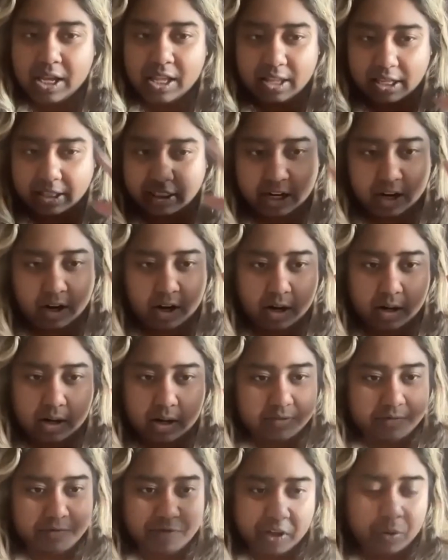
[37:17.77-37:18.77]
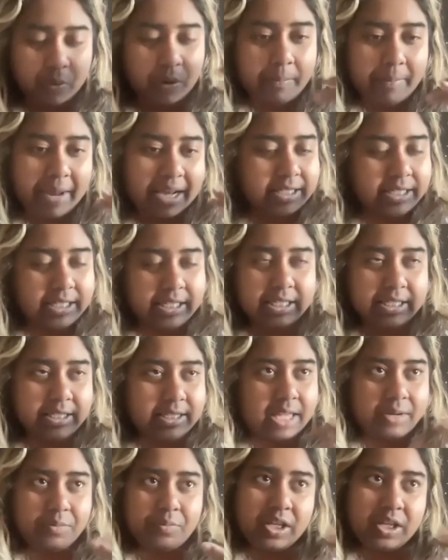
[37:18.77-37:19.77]
Like there are fewer mentees
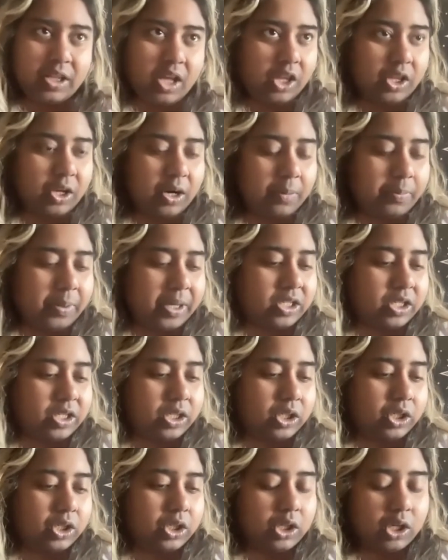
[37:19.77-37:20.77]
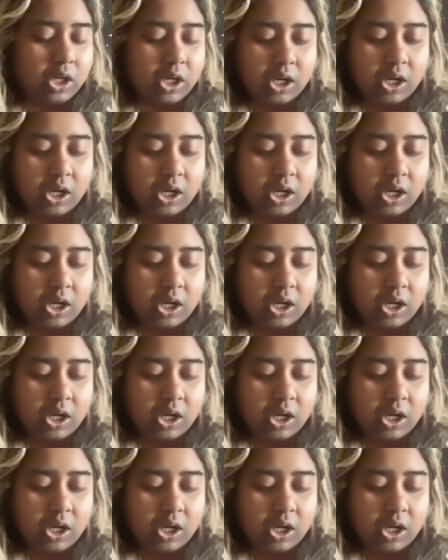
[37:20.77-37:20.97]
than with other pitch,